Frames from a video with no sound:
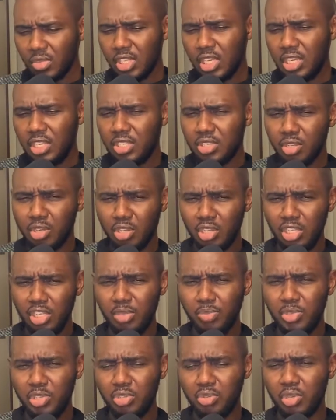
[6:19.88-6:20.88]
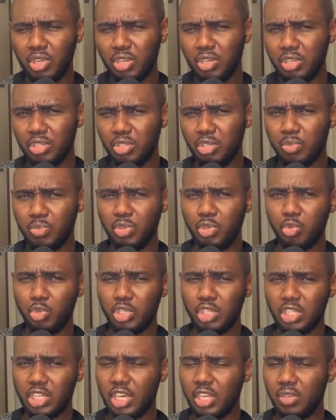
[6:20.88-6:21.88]
this is gonna lead me to another topic, which
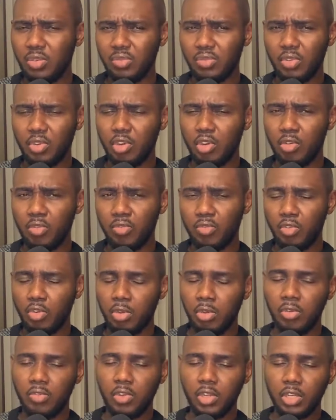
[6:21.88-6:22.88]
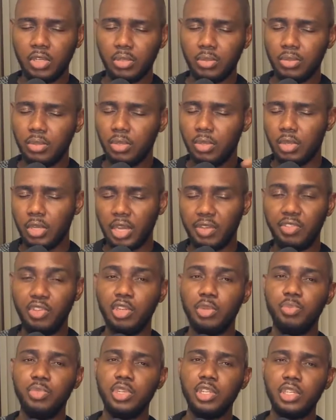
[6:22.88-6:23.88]
is kind of love and
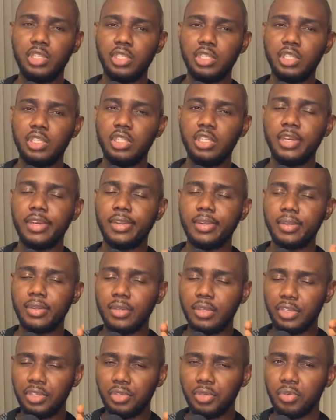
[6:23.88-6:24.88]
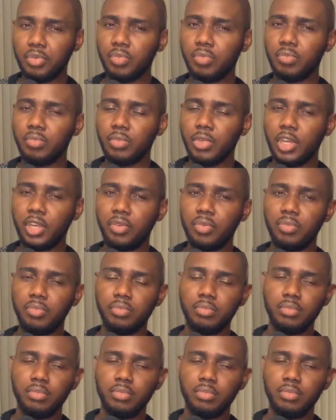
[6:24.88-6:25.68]
availability, and my